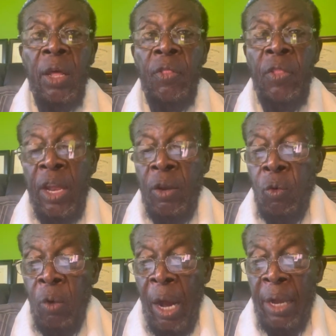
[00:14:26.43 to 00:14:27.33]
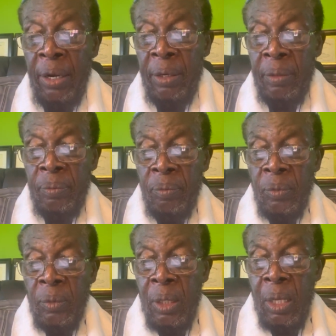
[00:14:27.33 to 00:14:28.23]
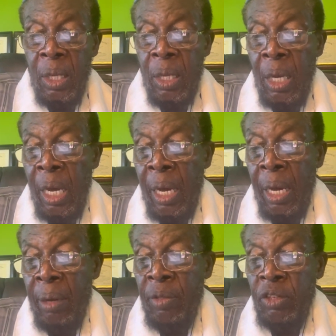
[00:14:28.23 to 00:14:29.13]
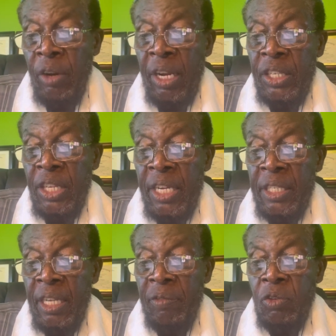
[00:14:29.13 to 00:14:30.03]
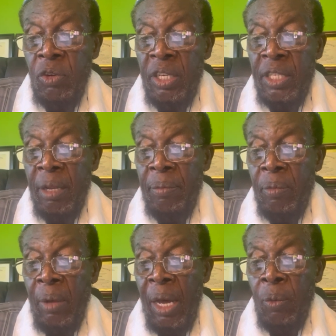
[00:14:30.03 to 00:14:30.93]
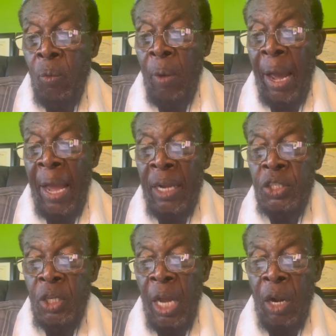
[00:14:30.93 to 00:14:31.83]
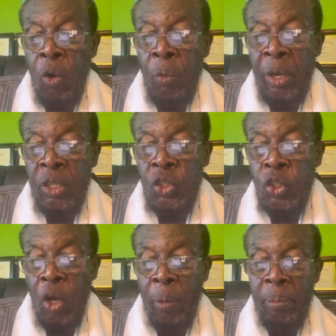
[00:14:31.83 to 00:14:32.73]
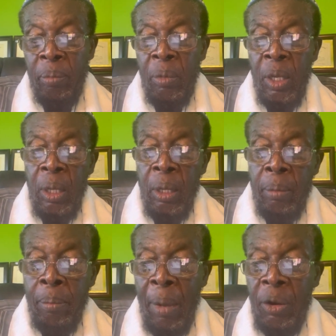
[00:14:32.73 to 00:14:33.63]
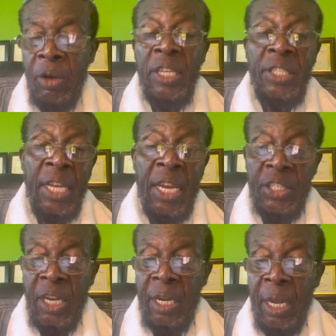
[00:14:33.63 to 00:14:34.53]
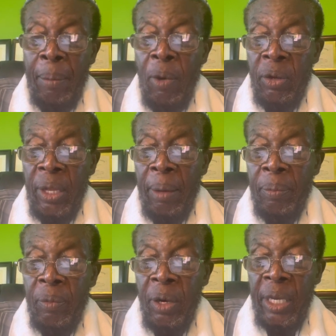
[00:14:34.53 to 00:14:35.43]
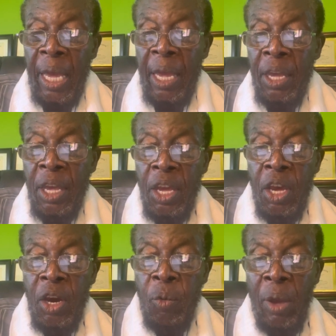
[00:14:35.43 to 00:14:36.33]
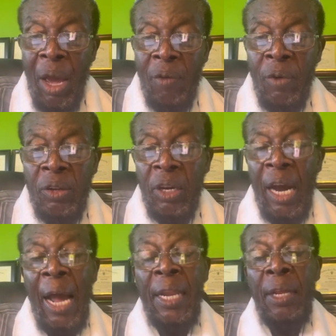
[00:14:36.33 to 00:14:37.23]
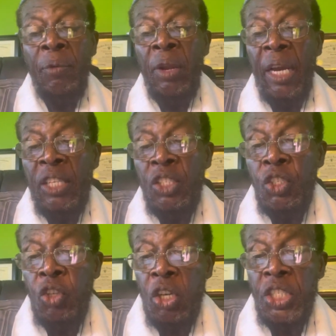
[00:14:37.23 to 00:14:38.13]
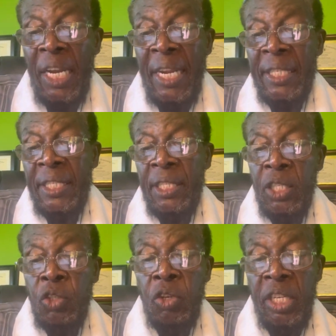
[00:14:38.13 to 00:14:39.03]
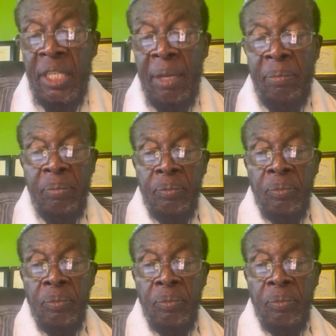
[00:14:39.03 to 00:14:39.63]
they do honor uh, the traditions of Judaism while allowing some modernization among them, okay? We have what you call Reconstructionist Judaism.